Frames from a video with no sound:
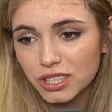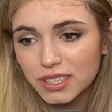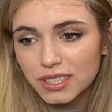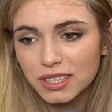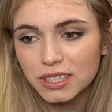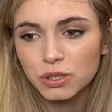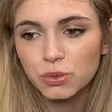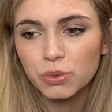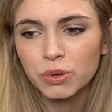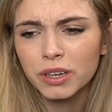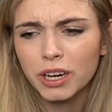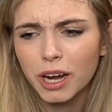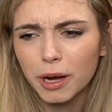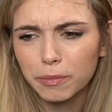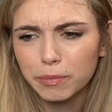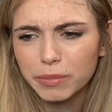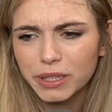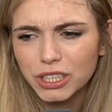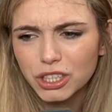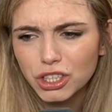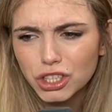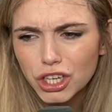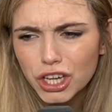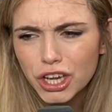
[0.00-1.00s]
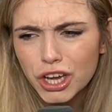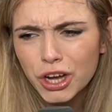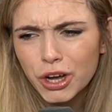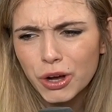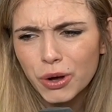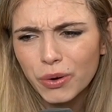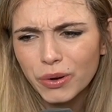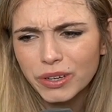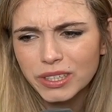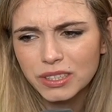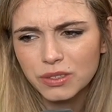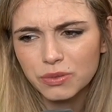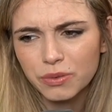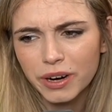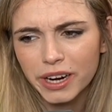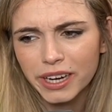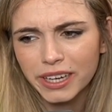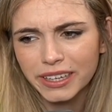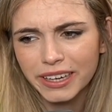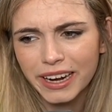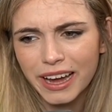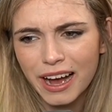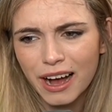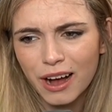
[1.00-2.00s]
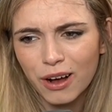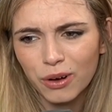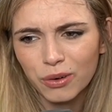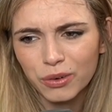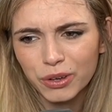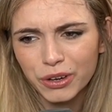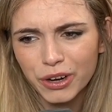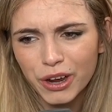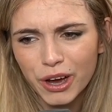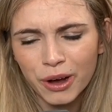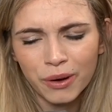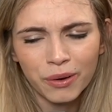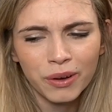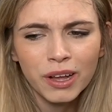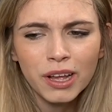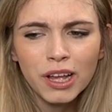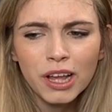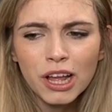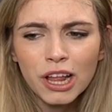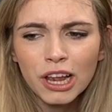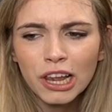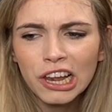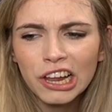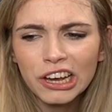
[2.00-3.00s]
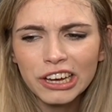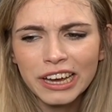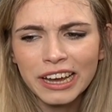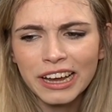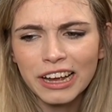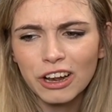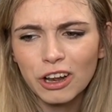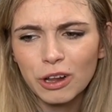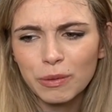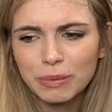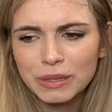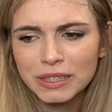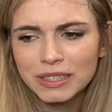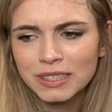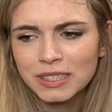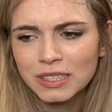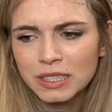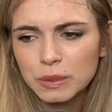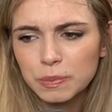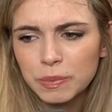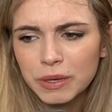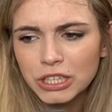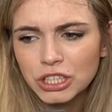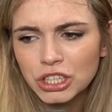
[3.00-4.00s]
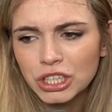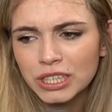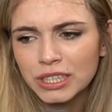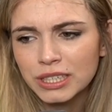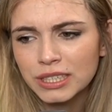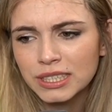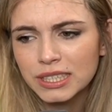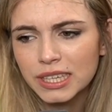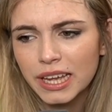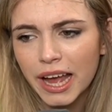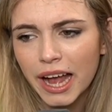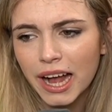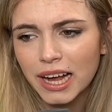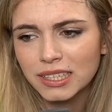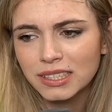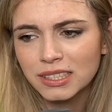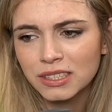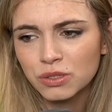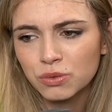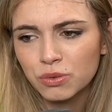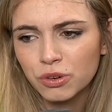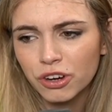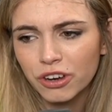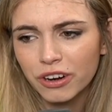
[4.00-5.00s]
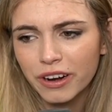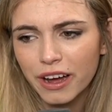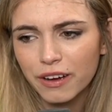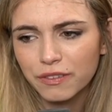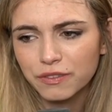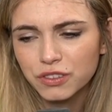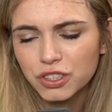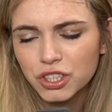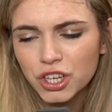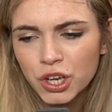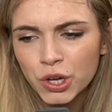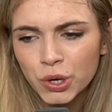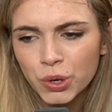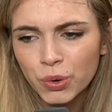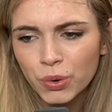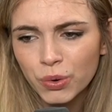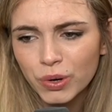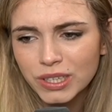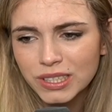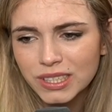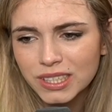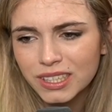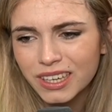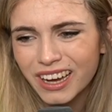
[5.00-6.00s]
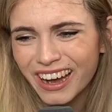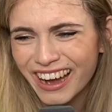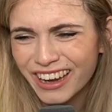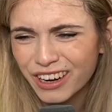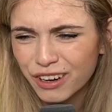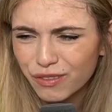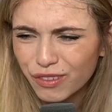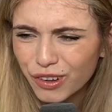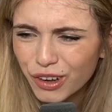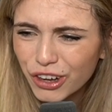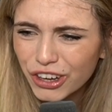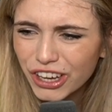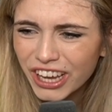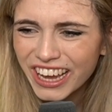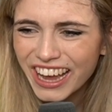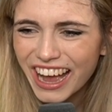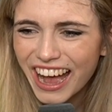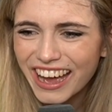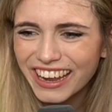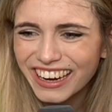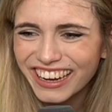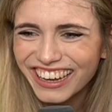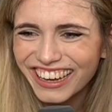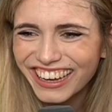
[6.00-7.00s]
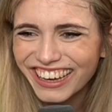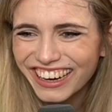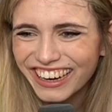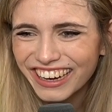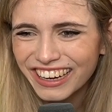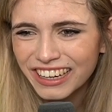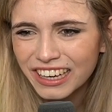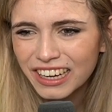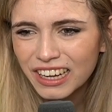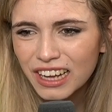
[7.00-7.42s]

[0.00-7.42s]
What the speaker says: This queen on b2 is right now, you know, looking a little bit suspicious, as this rook on f2 is kind of looking at it, and